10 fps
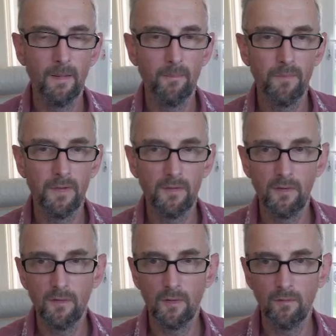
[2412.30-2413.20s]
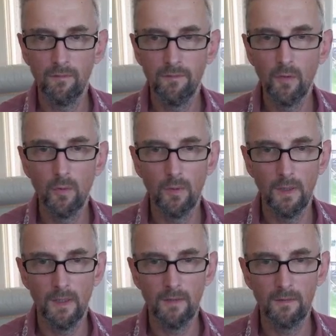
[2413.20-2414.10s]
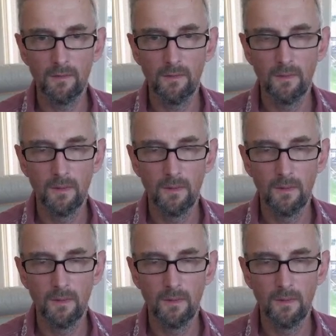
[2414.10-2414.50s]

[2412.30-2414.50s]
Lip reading: this is on 4S,